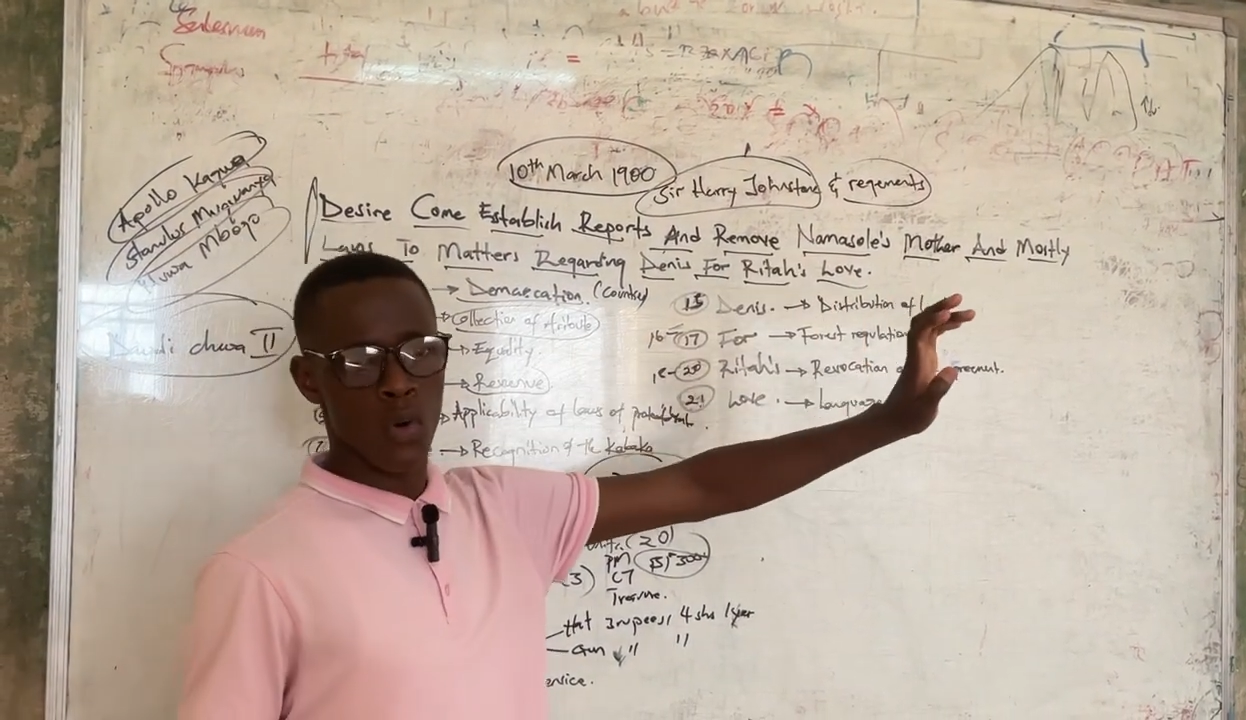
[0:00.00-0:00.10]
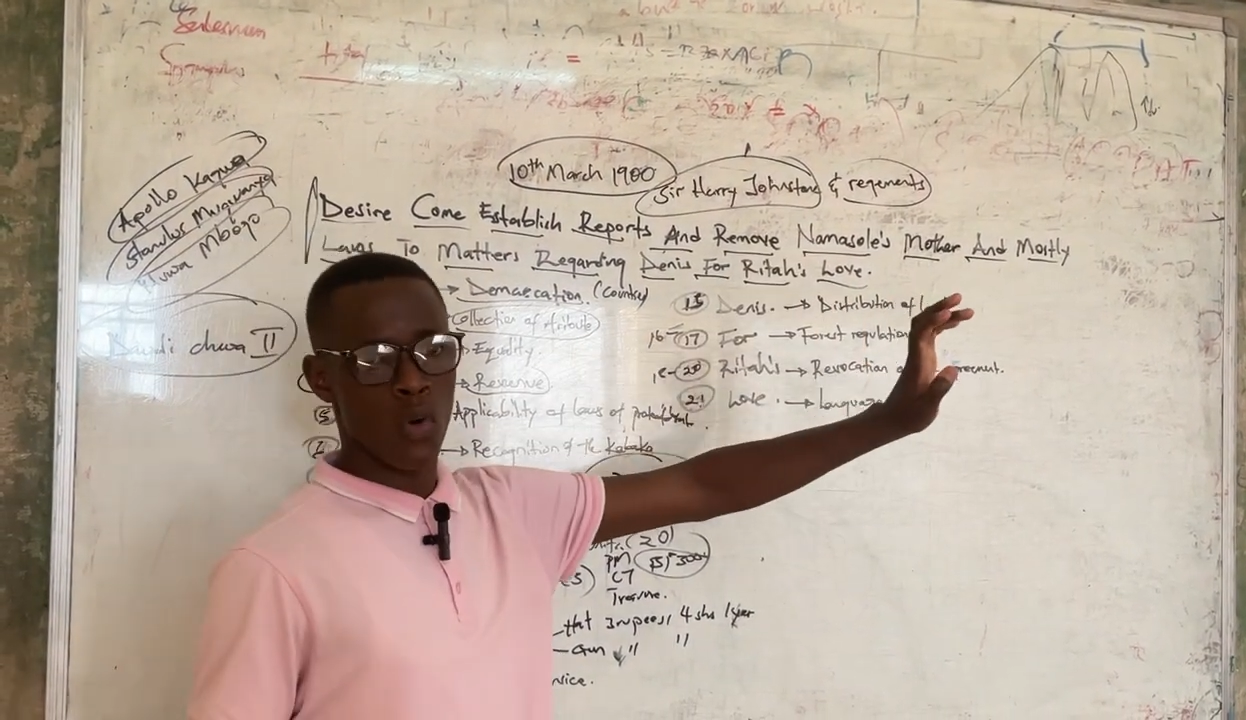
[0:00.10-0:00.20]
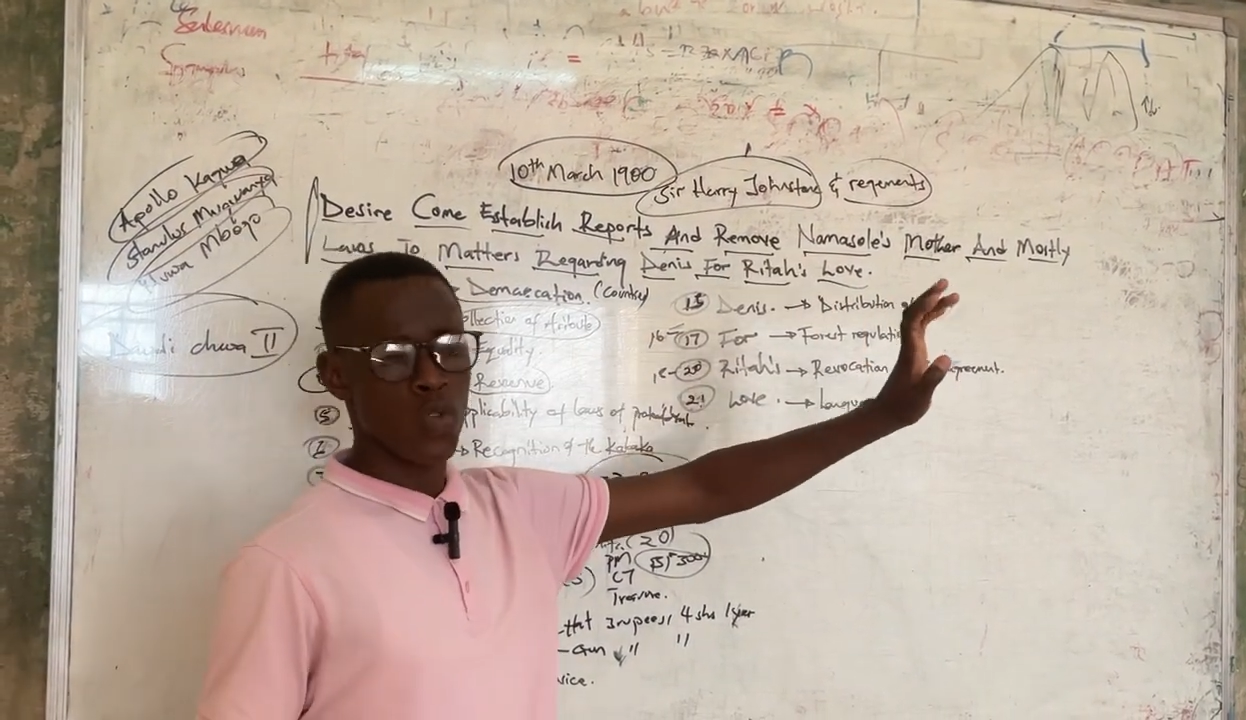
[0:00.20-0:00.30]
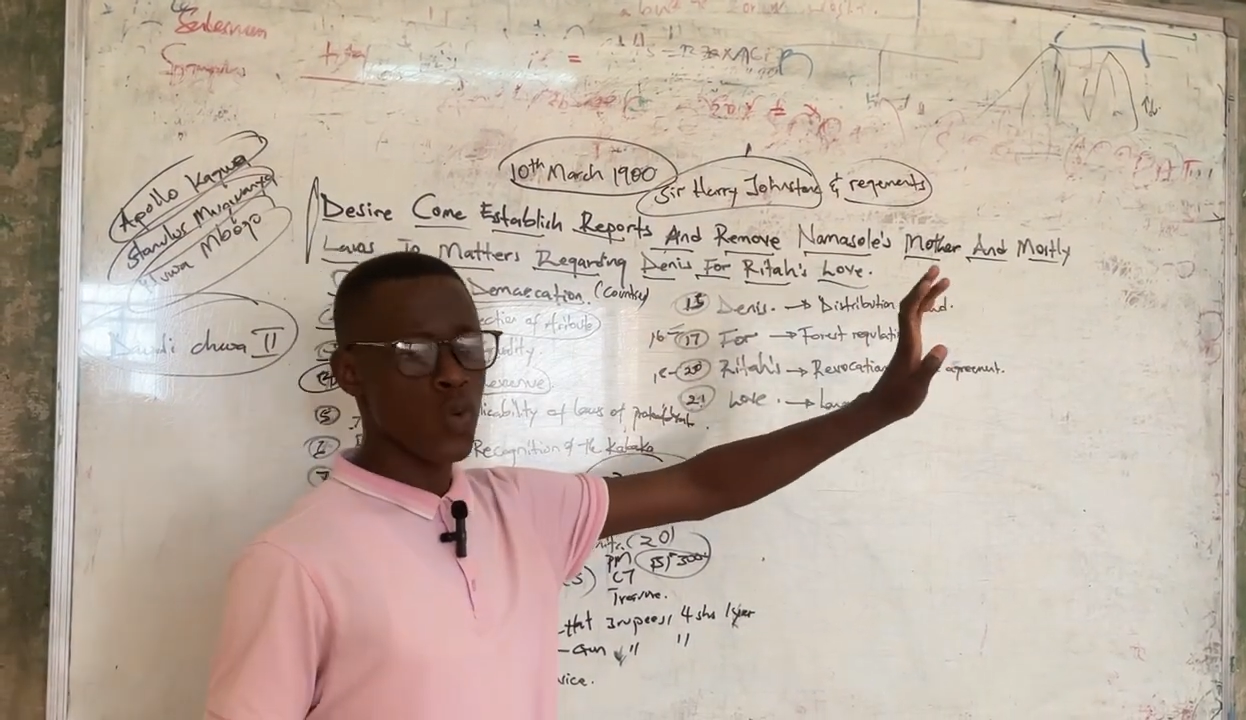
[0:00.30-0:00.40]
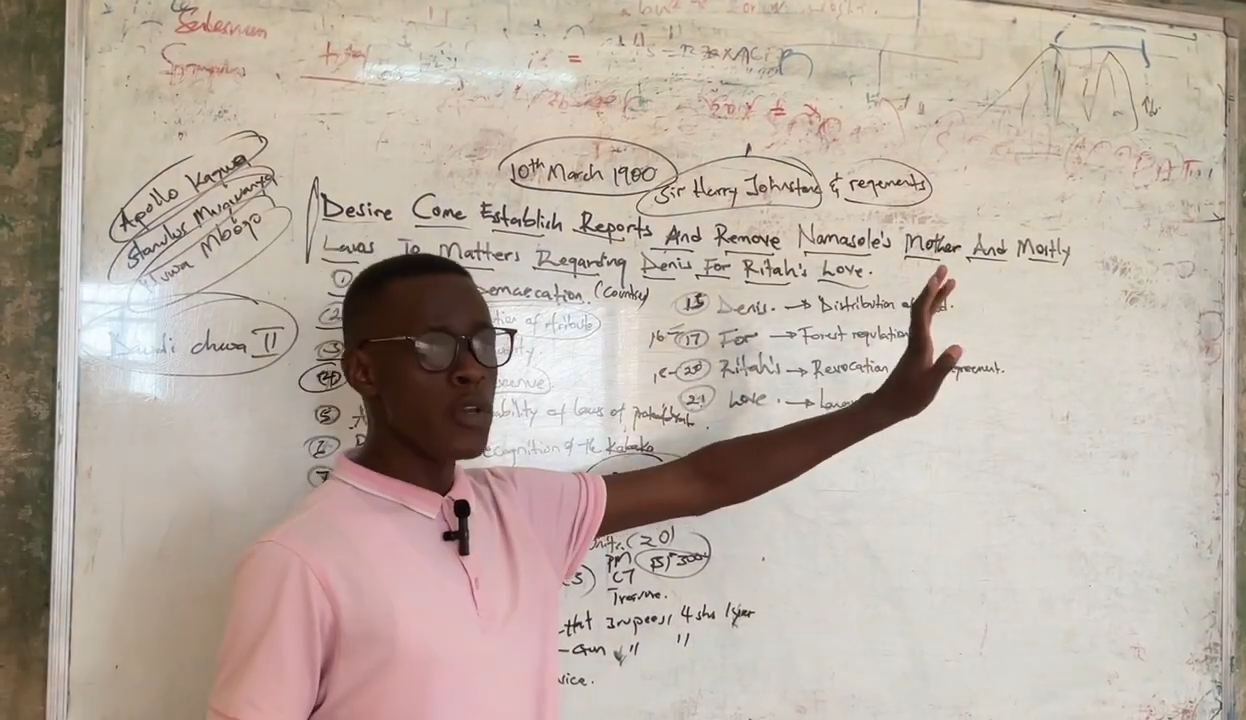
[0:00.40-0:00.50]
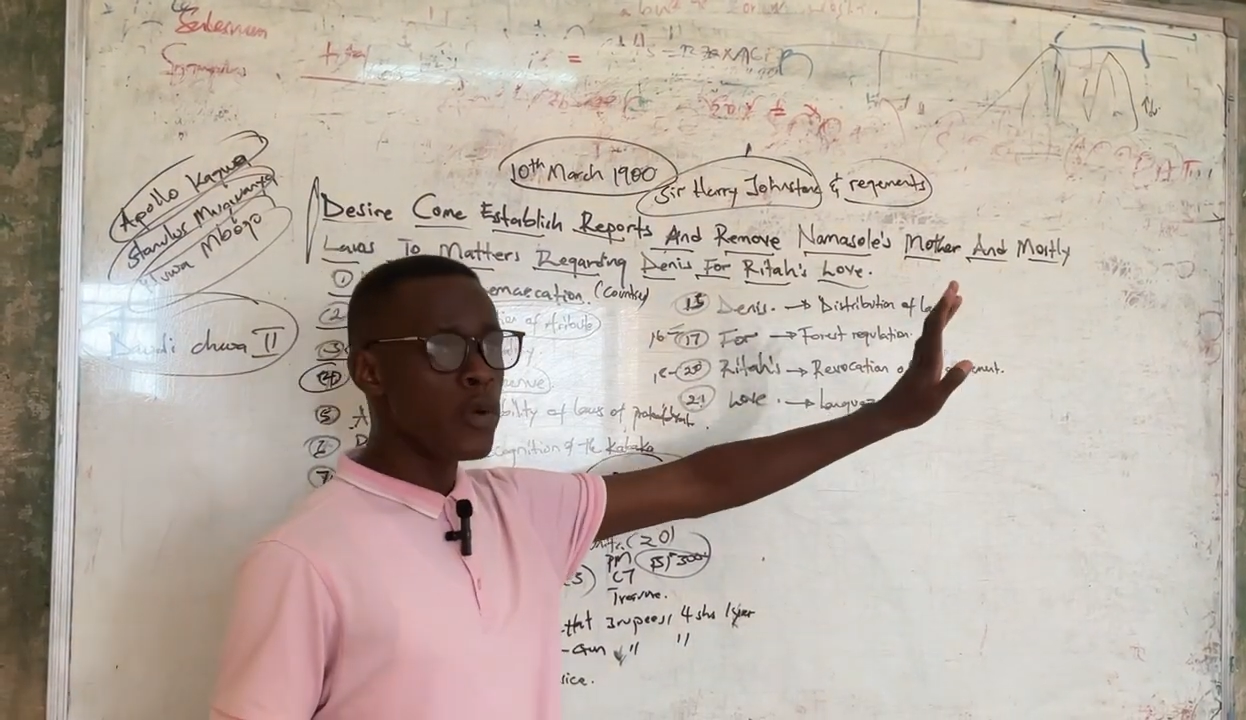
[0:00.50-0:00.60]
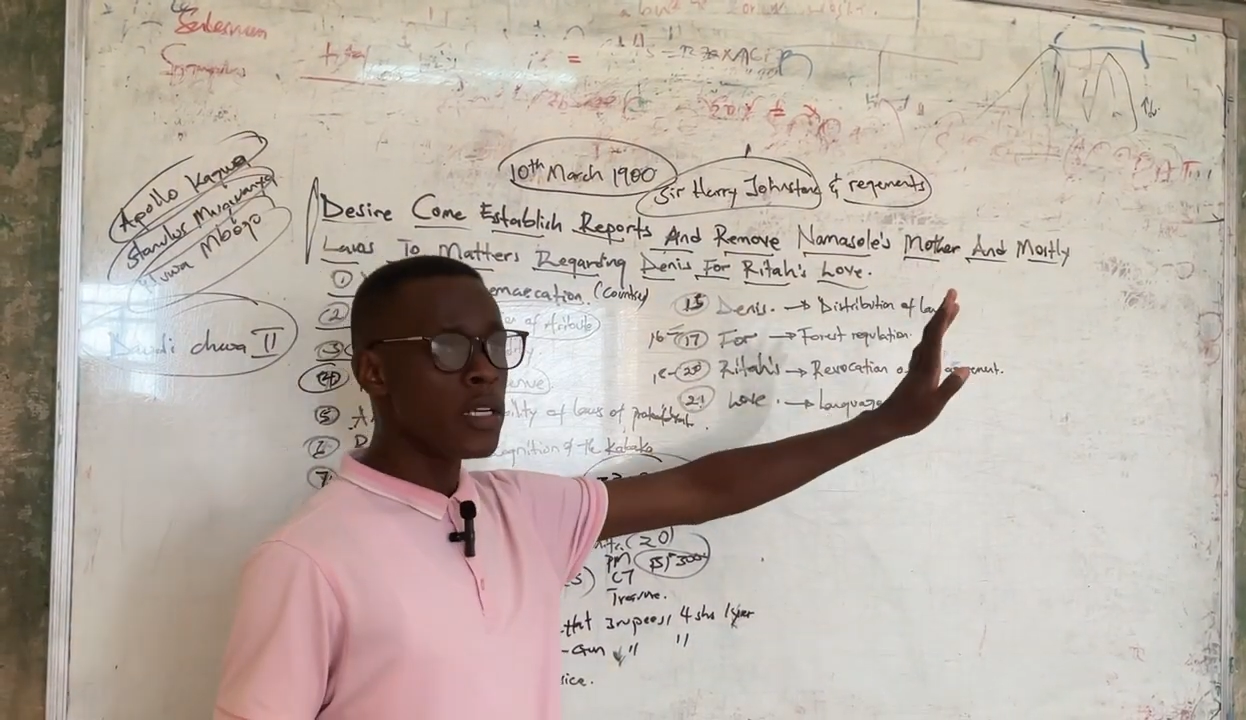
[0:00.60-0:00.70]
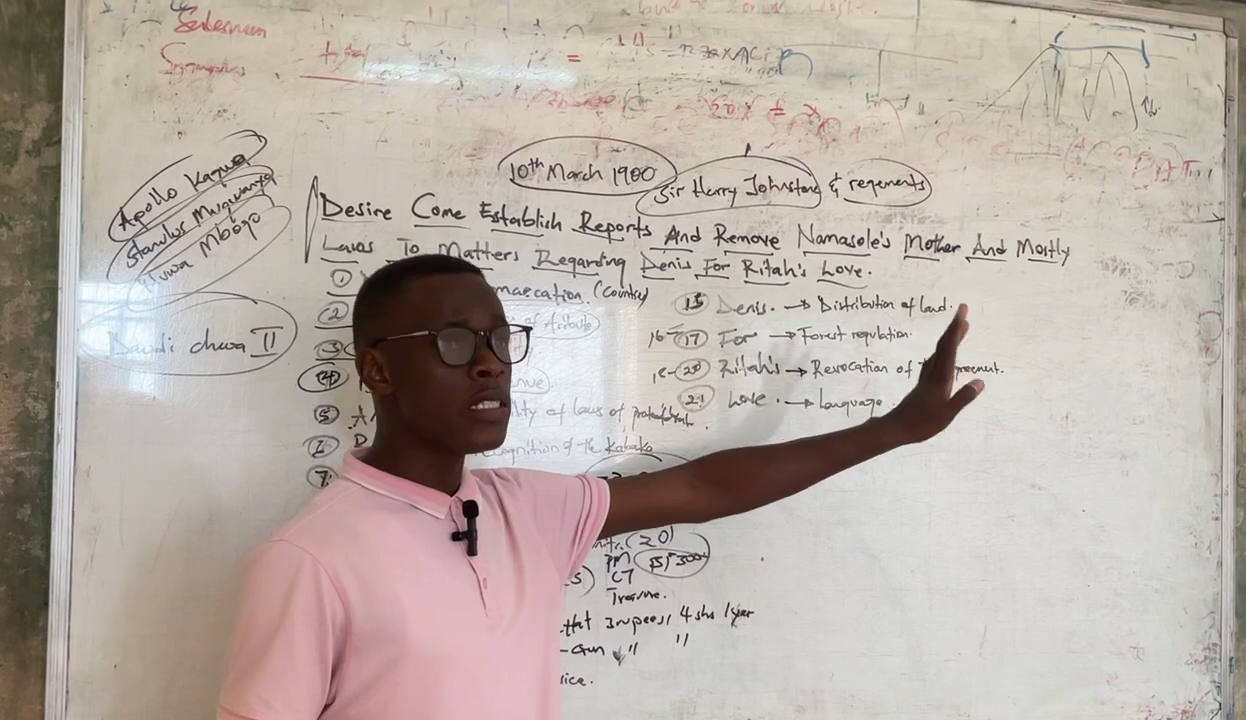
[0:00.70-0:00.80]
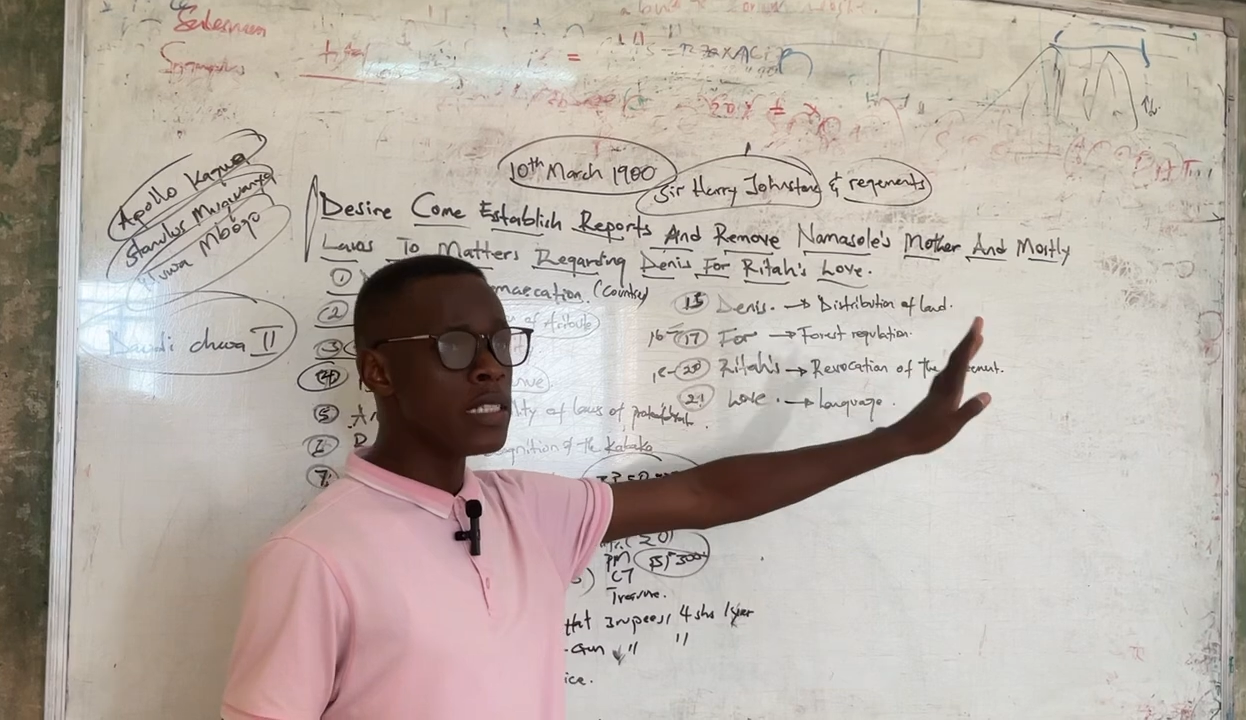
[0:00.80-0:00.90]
Because when you read